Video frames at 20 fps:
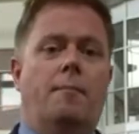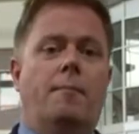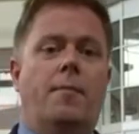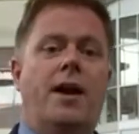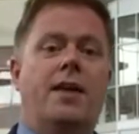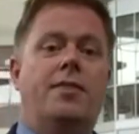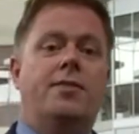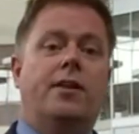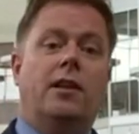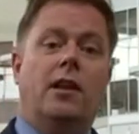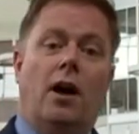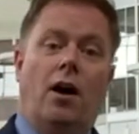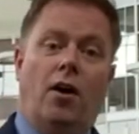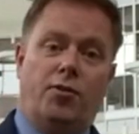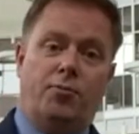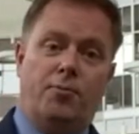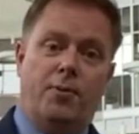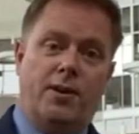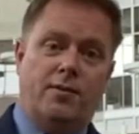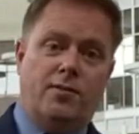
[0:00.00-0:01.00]
in the
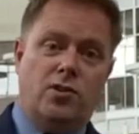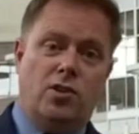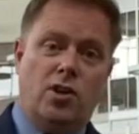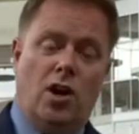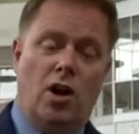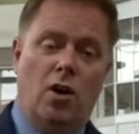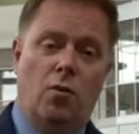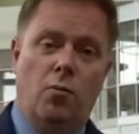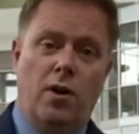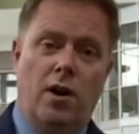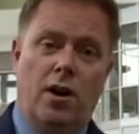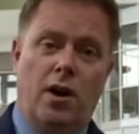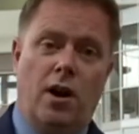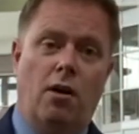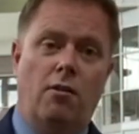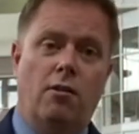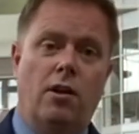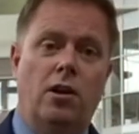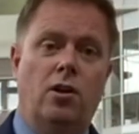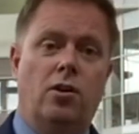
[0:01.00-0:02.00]
last week of term, we are
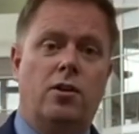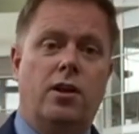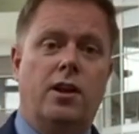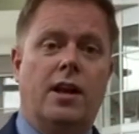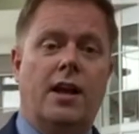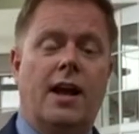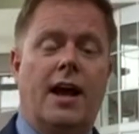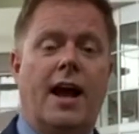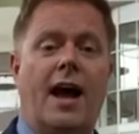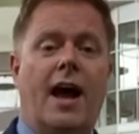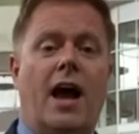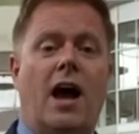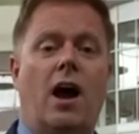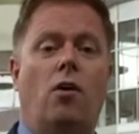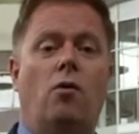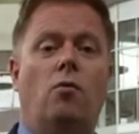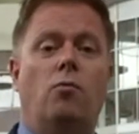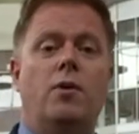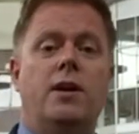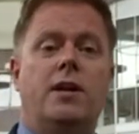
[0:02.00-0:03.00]
currently looking at
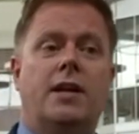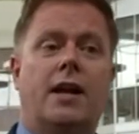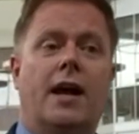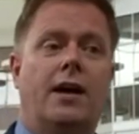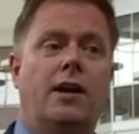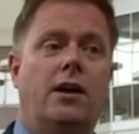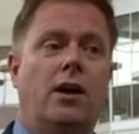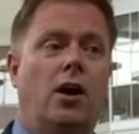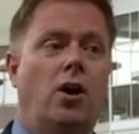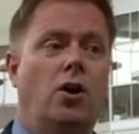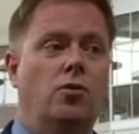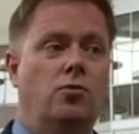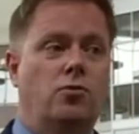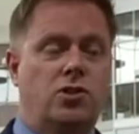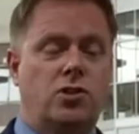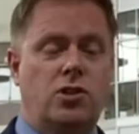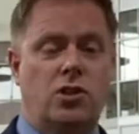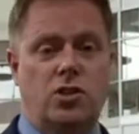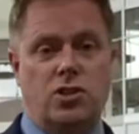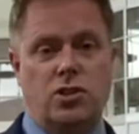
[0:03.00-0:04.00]
how we can
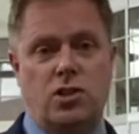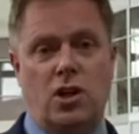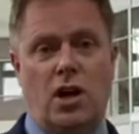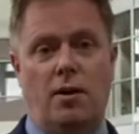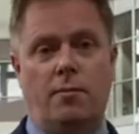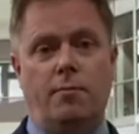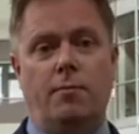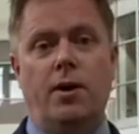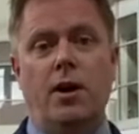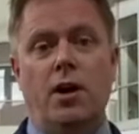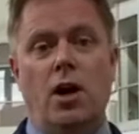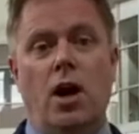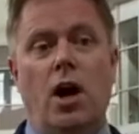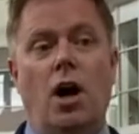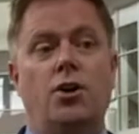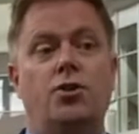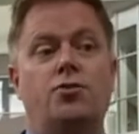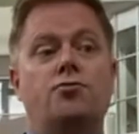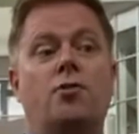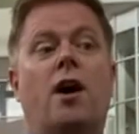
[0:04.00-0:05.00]
host some
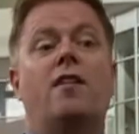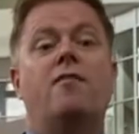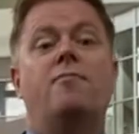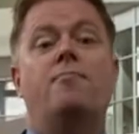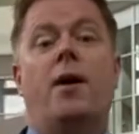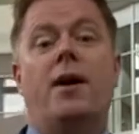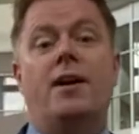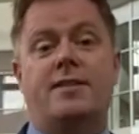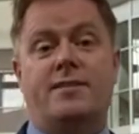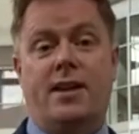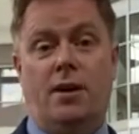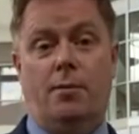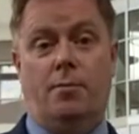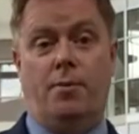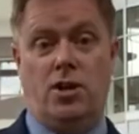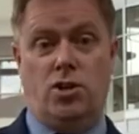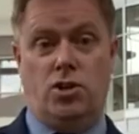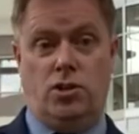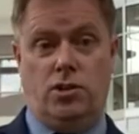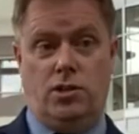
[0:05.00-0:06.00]
drive-by
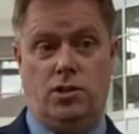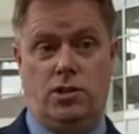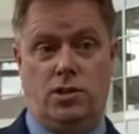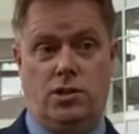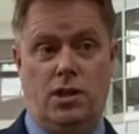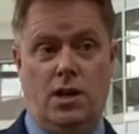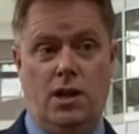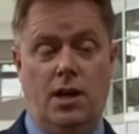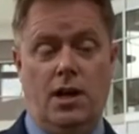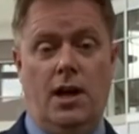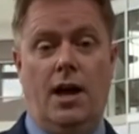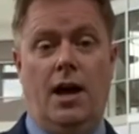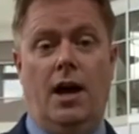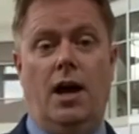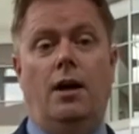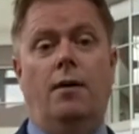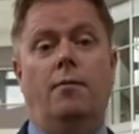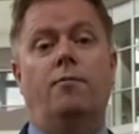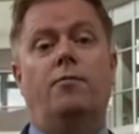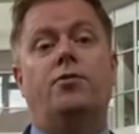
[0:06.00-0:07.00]
celebrations.
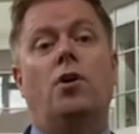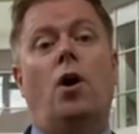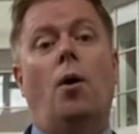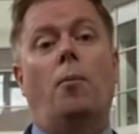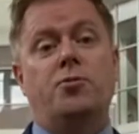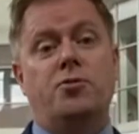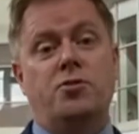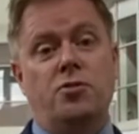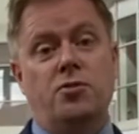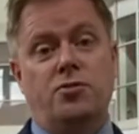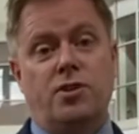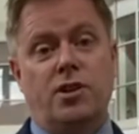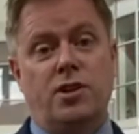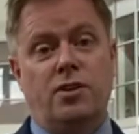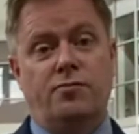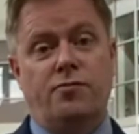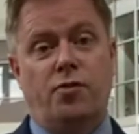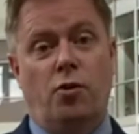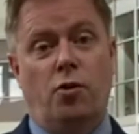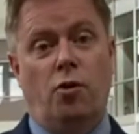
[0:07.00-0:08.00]

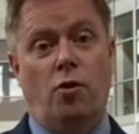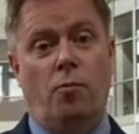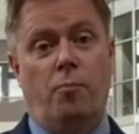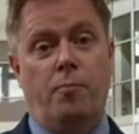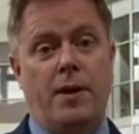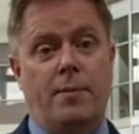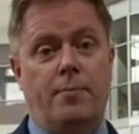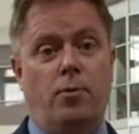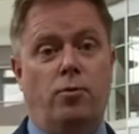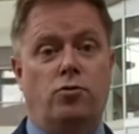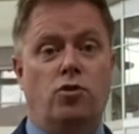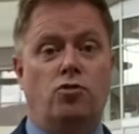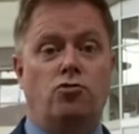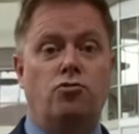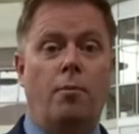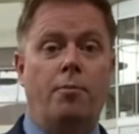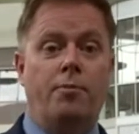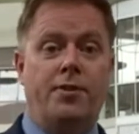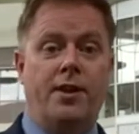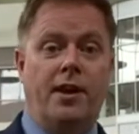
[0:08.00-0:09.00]
Opportunities for people to
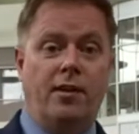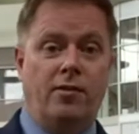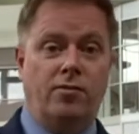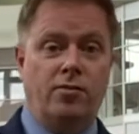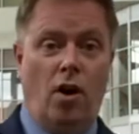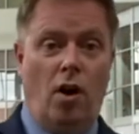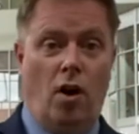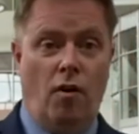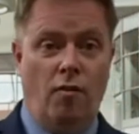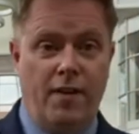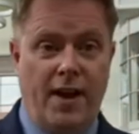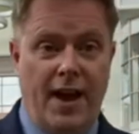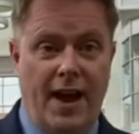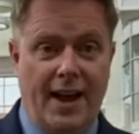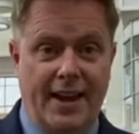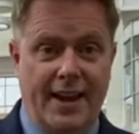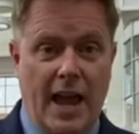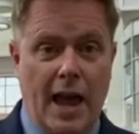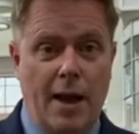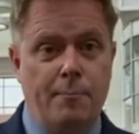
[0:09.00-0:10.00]
drop things off
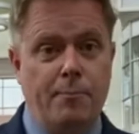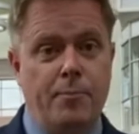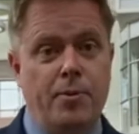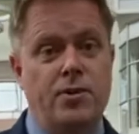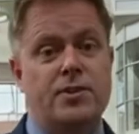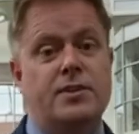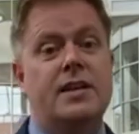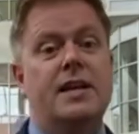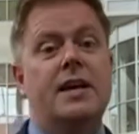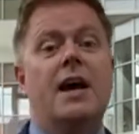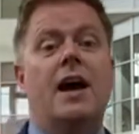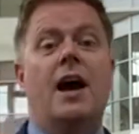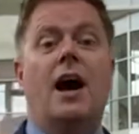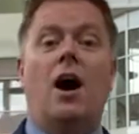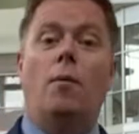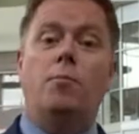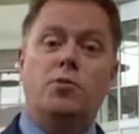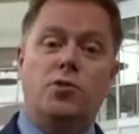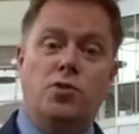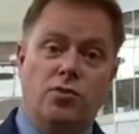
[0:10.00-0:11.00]
at campus,
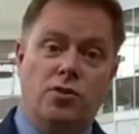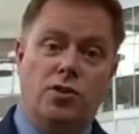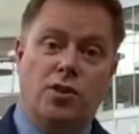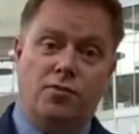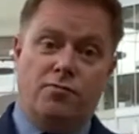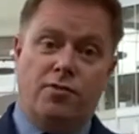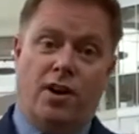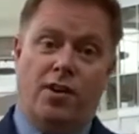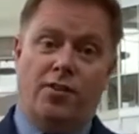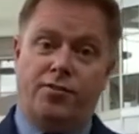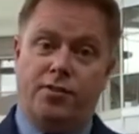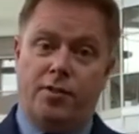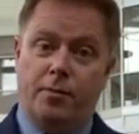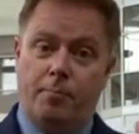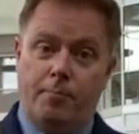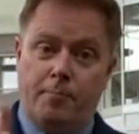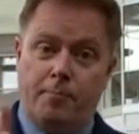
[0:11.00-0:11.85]
opportunities for us to